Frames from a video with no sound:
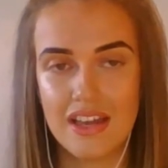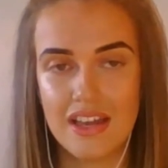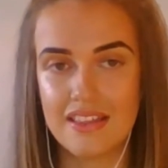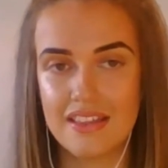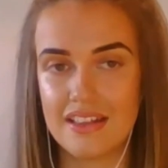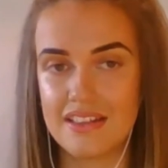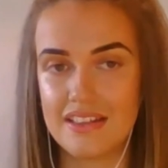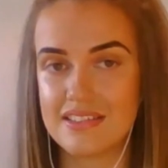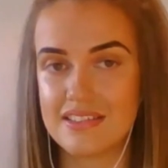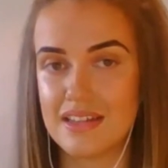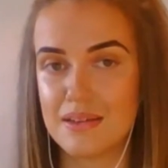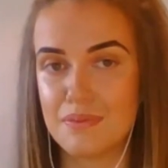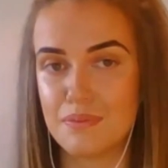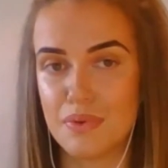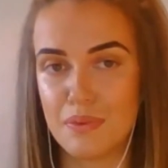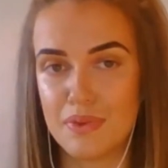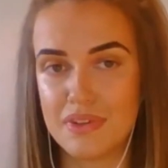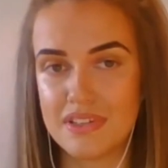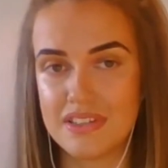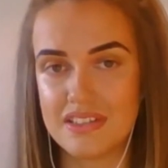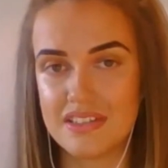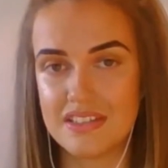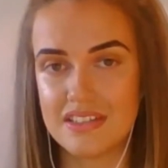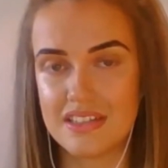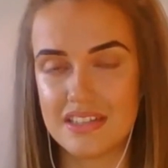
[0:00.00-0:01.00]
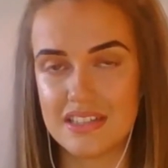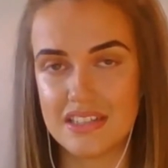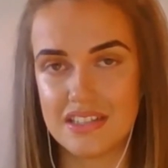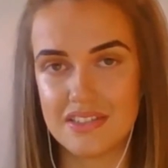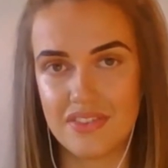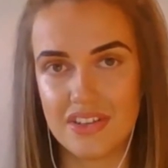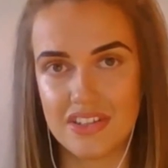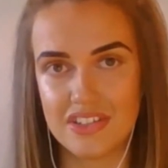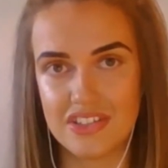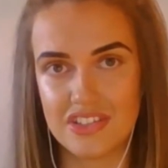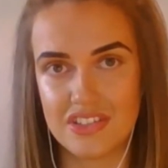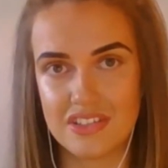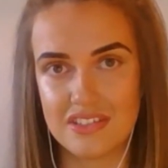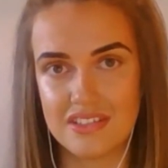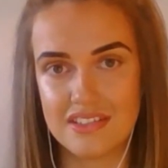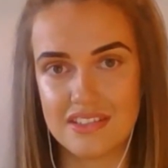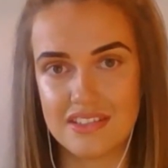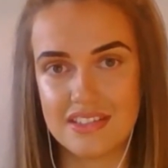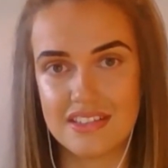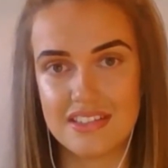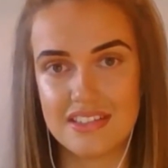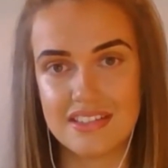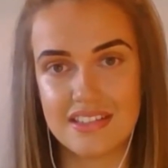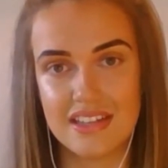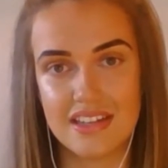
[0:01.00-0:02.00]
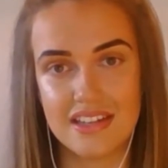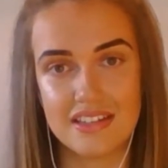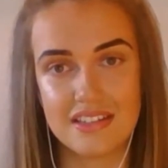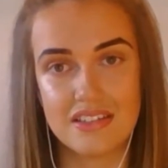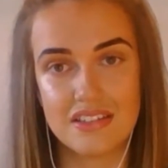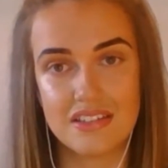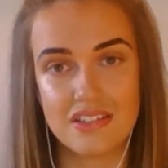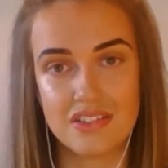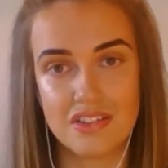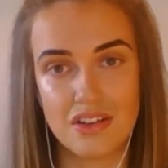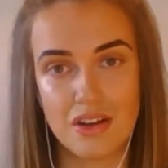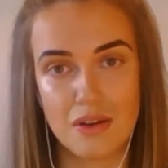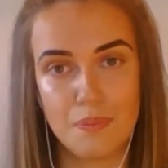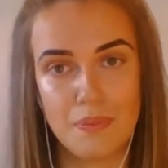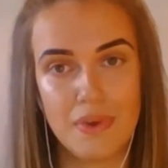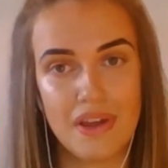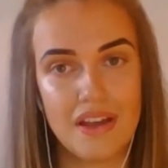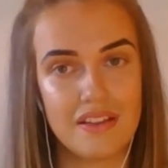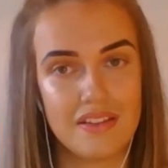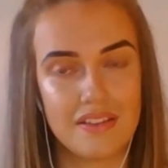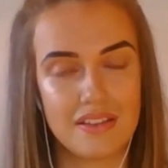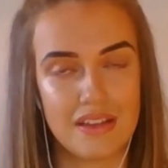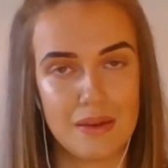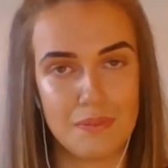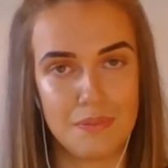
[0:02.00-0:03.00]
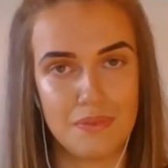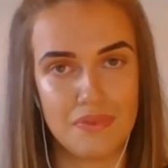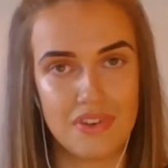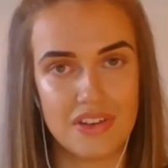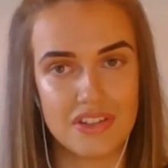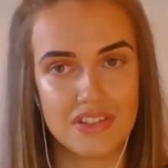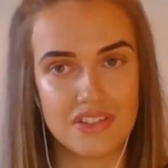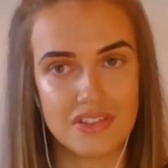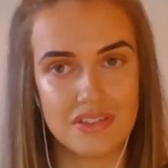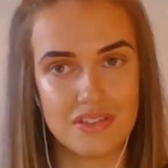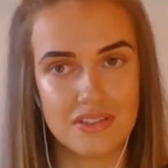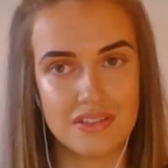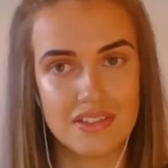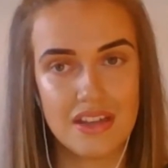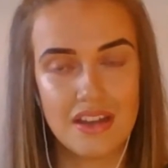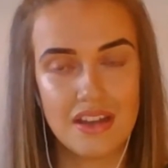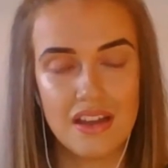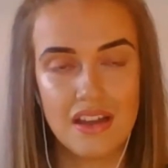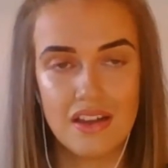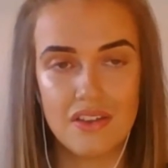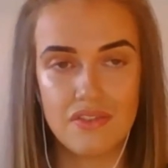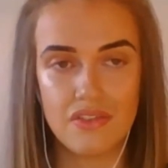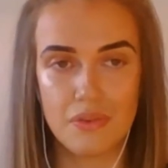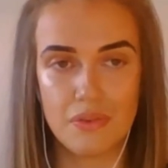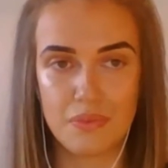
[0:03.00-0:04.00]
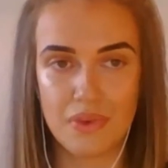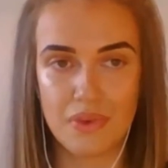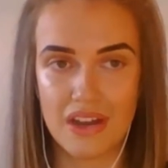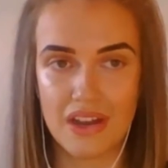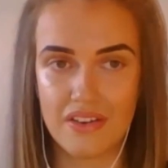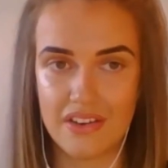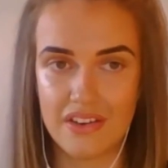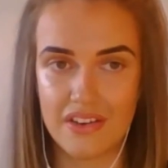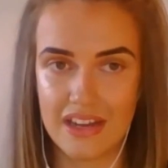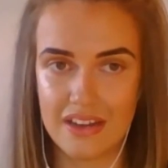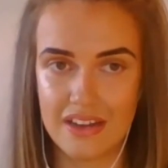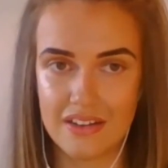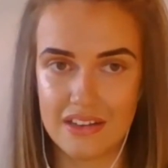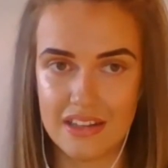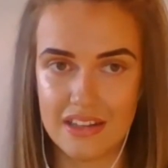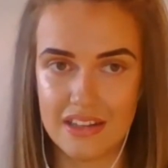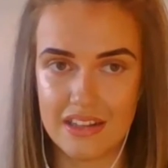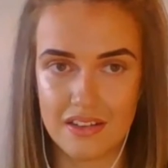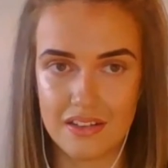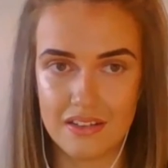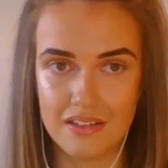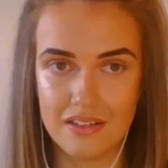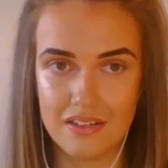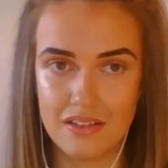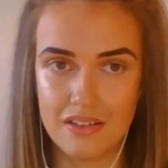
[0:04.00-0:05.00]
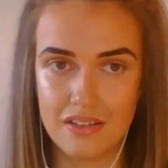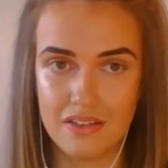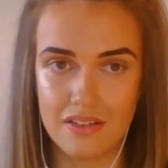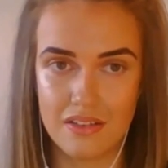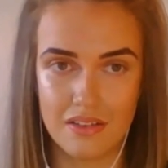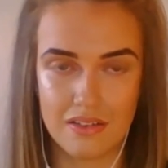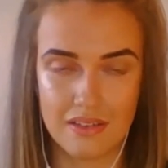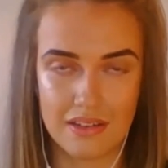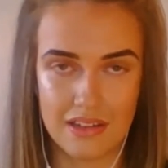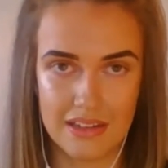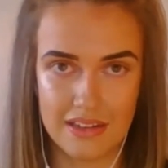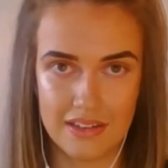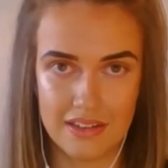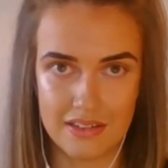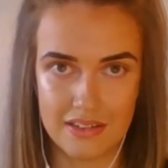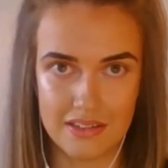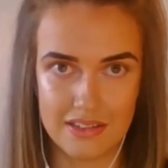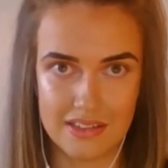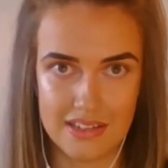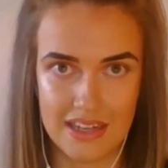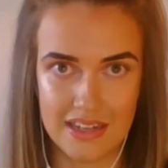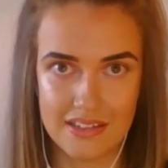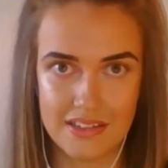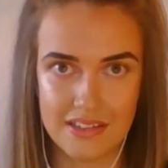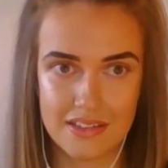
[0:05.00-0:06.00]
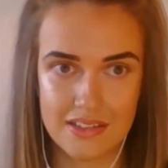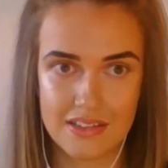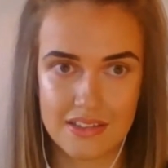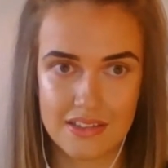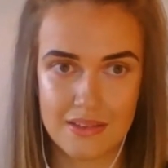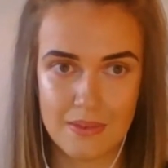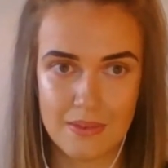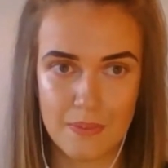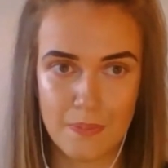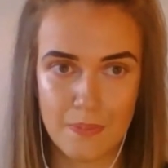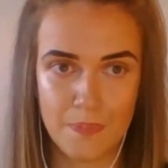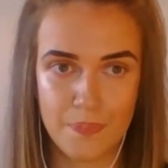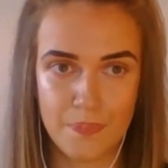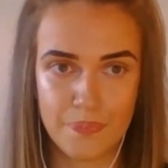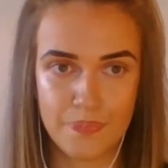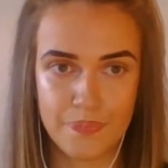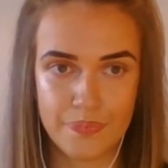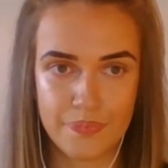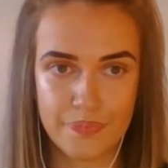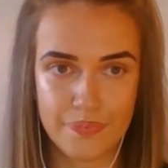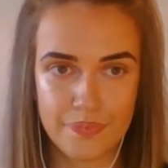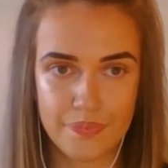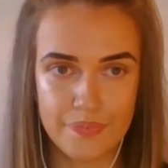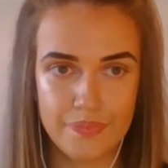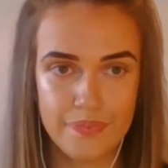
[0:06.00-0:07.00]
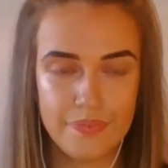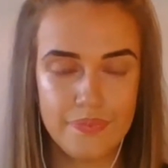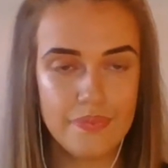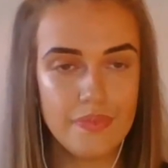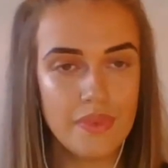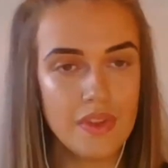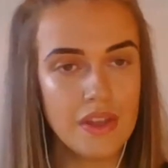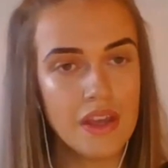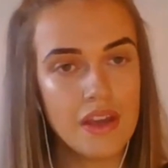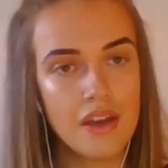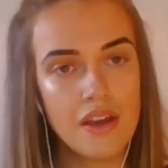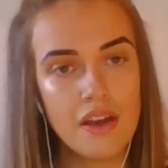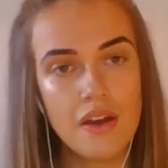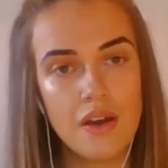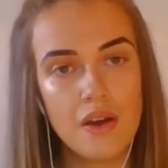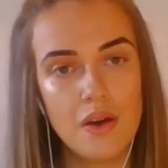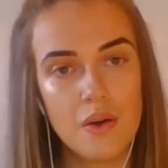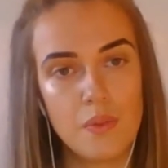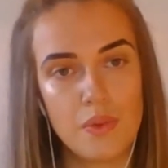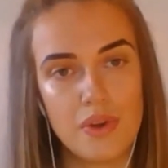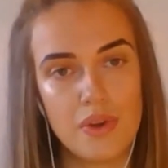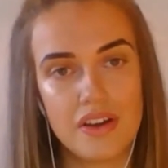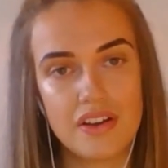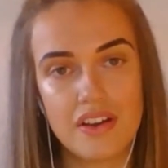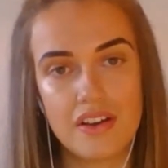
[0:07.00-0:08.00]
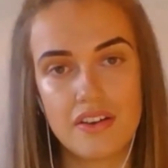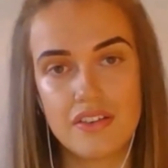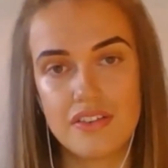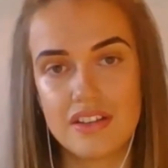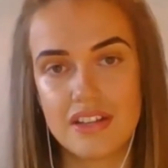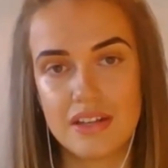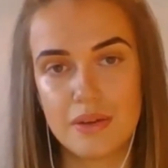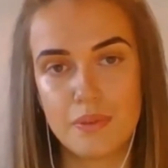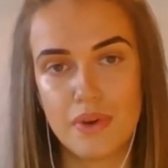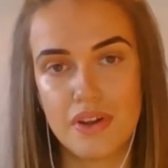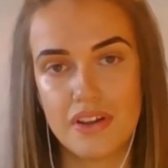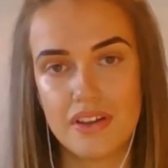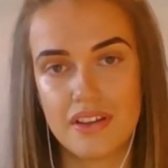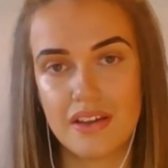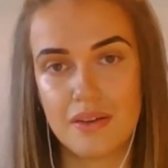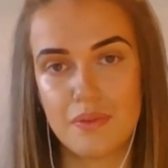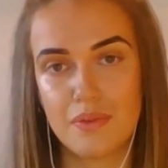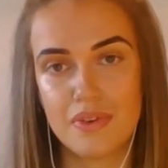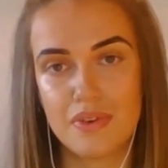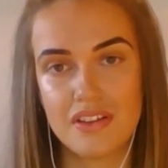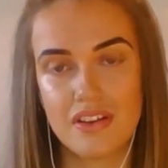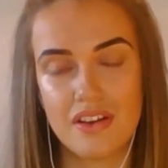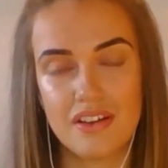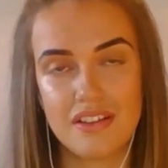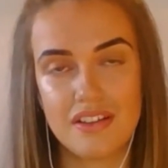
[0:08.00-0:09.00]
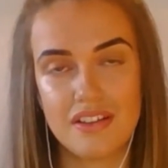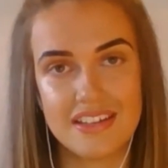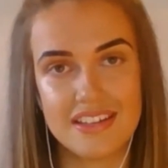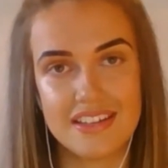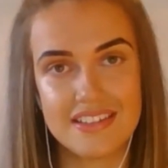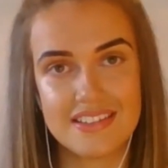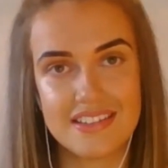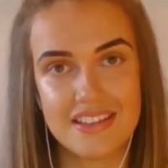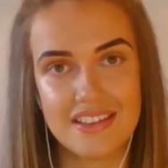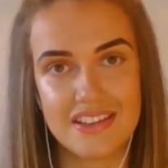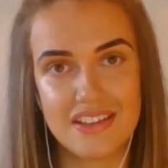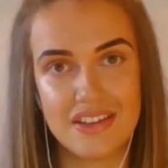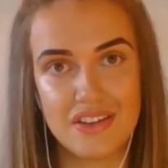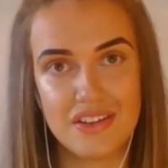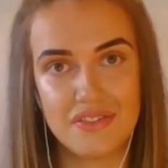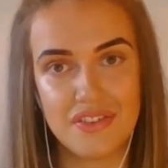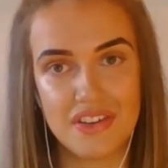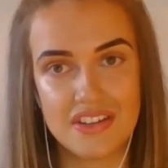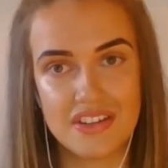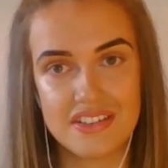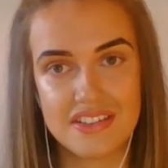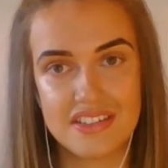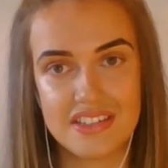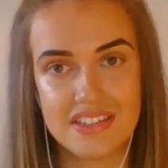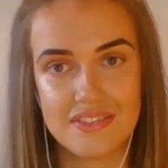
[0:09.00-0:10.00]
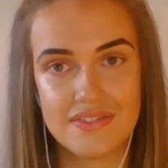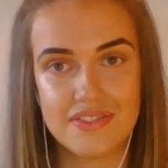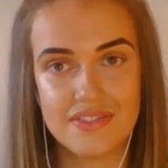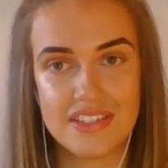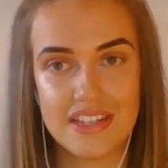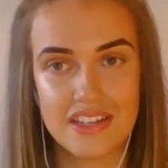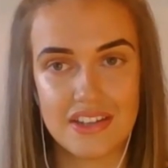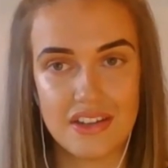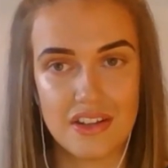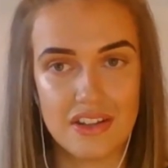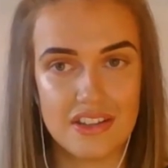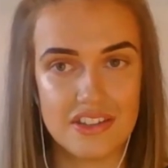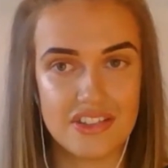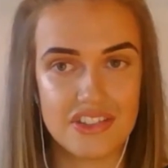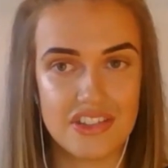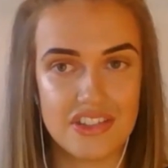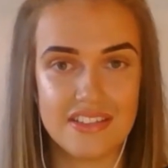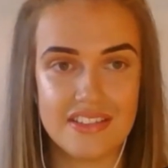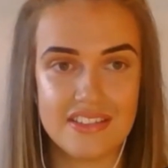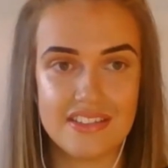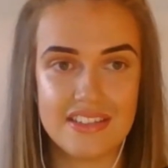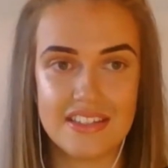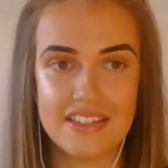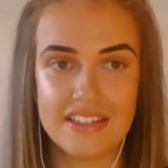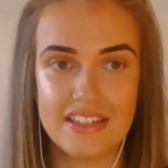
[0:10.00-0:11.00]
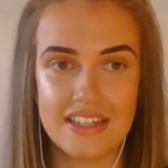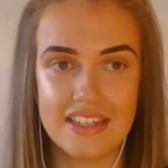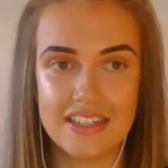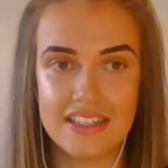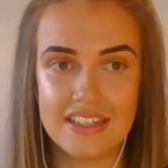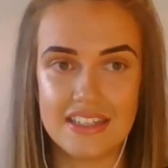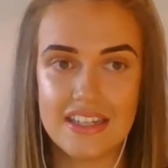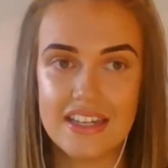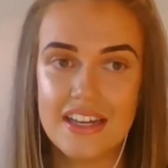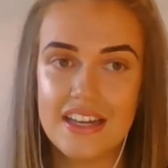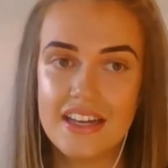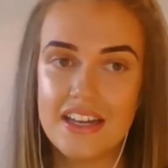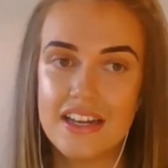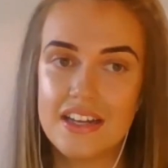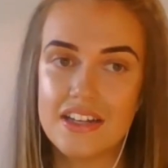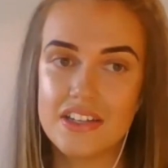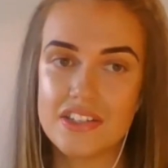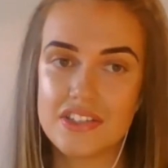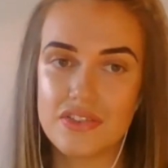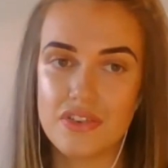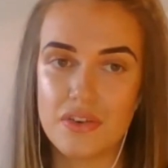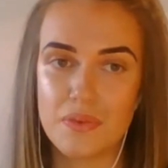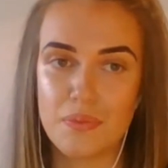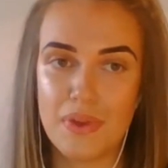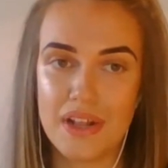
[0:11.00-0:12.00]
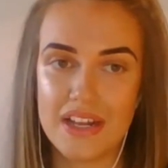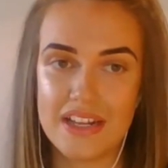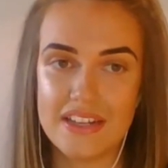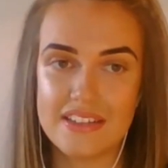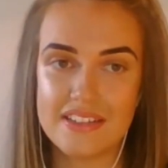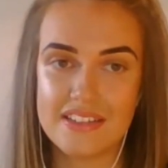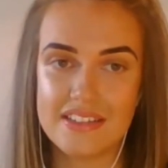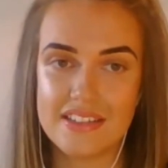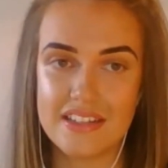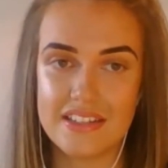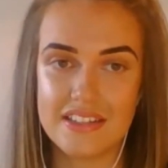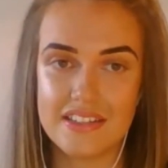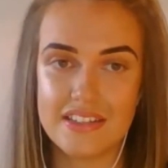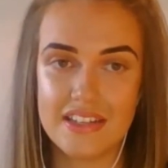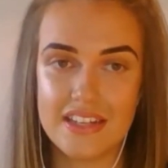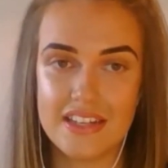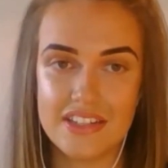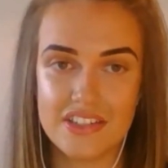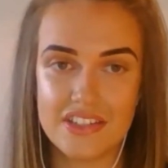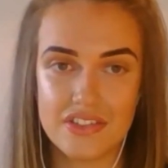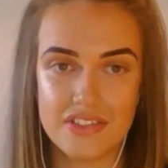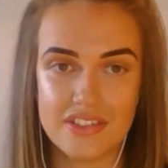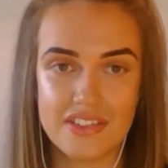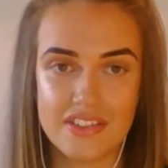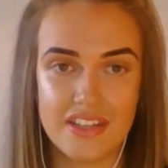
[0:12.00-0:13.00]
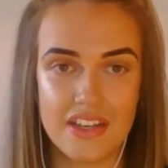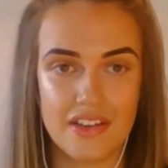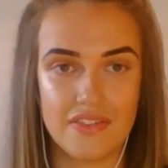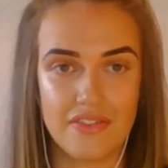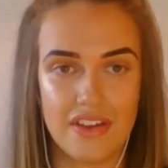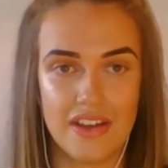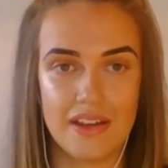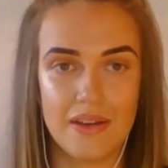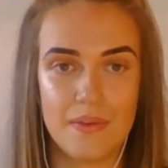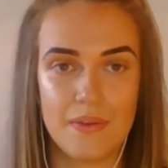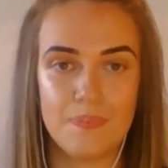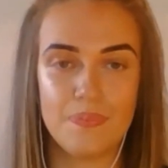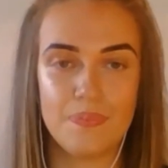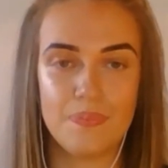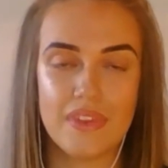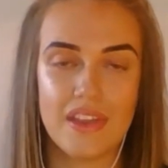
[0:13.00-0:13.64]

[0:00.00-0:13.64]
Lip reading: that's implemented interventions designed to stop healthcare professionals from carrying out clinical or non-clinical tasks. We are currently working with colleagues at the University of Technology in Sydney to replace the initial survey,